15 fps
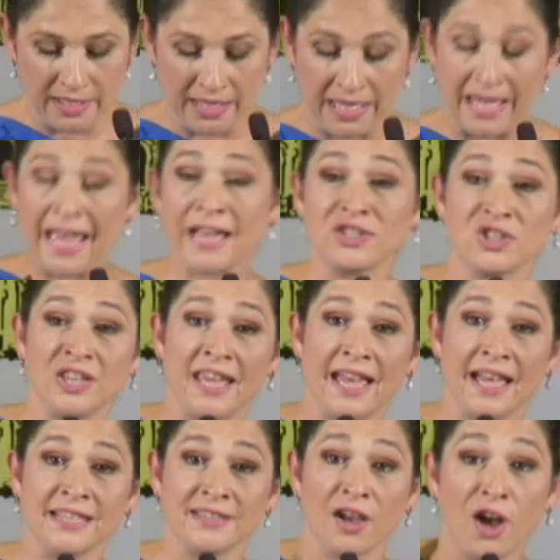He actually
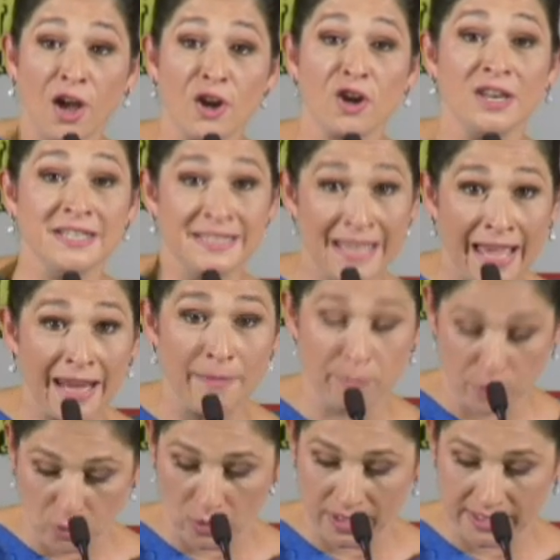has 110
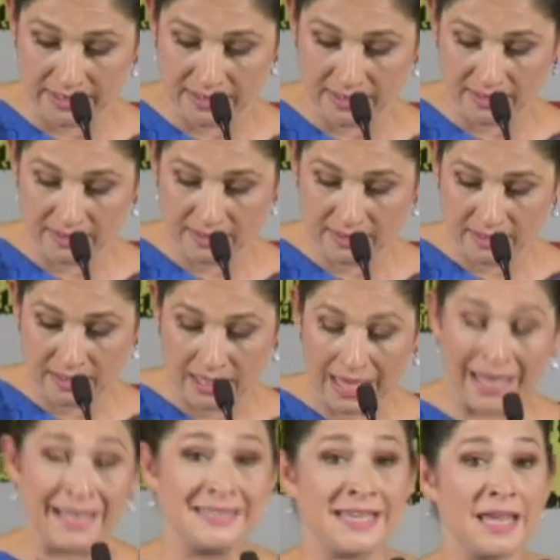employees
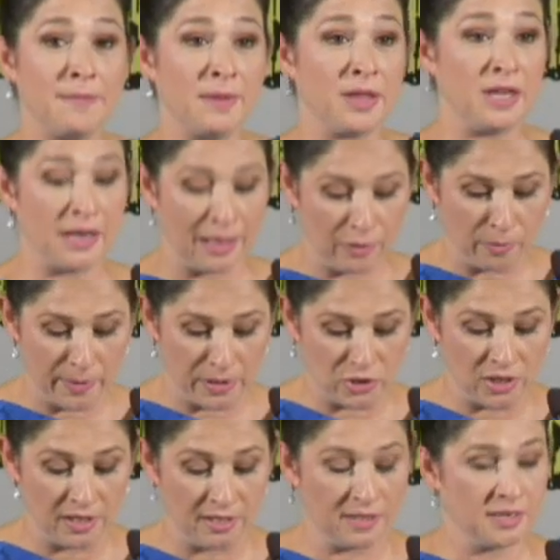and a $10 million
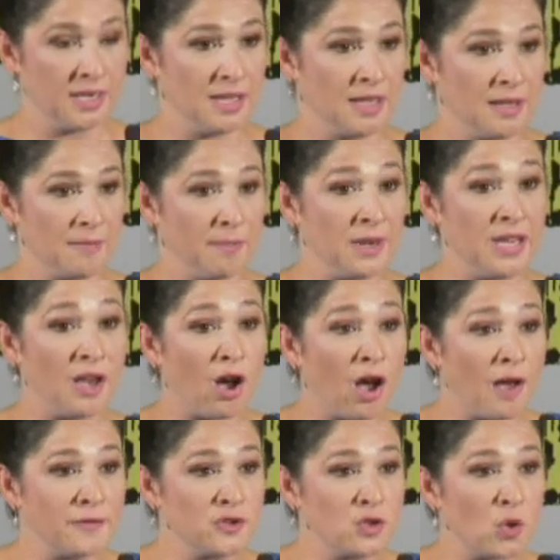budget. But he
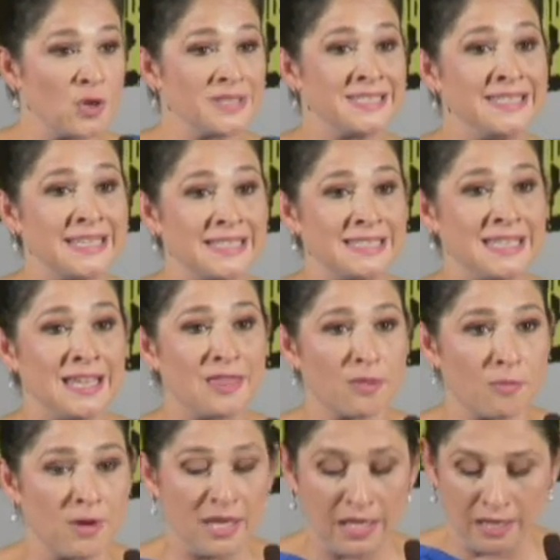offshores
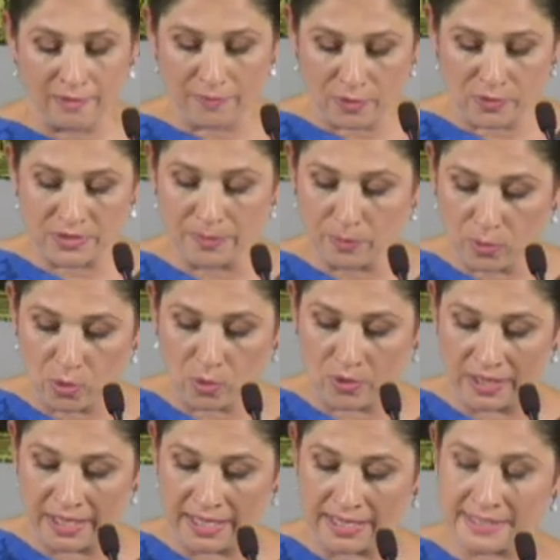63 of those
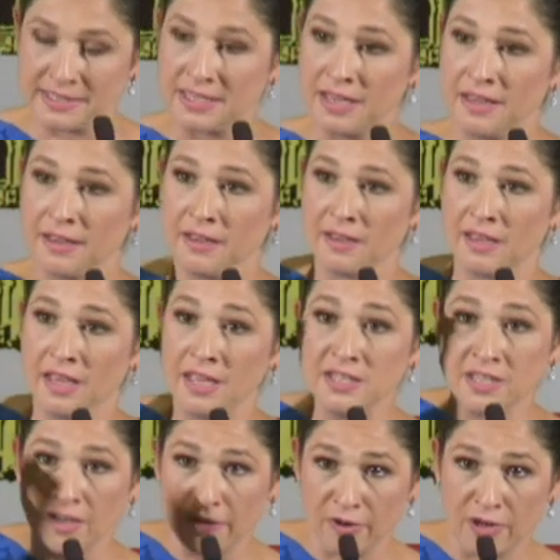employees
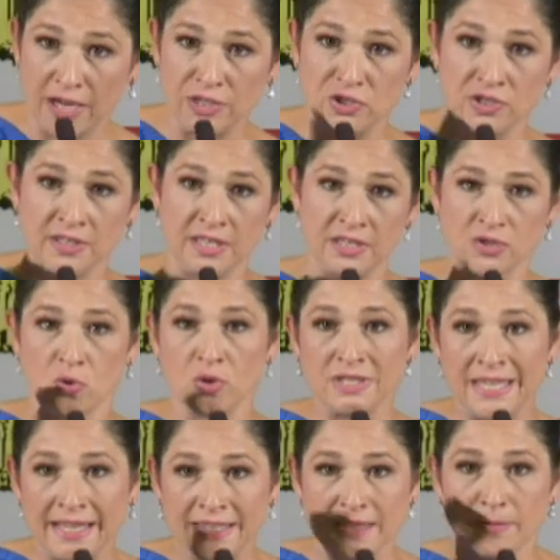into other agencies or
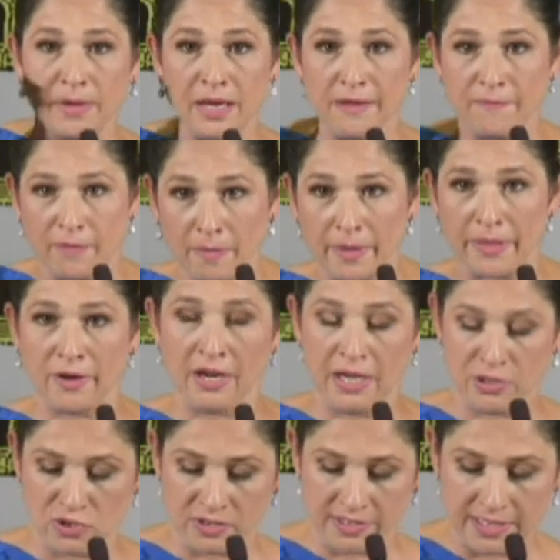takes the money from other
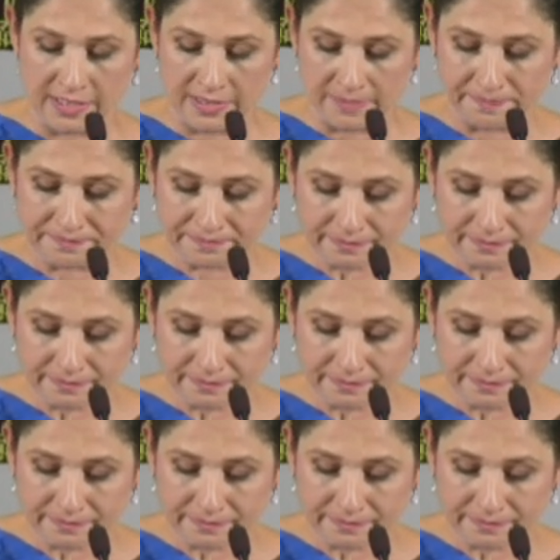agencies.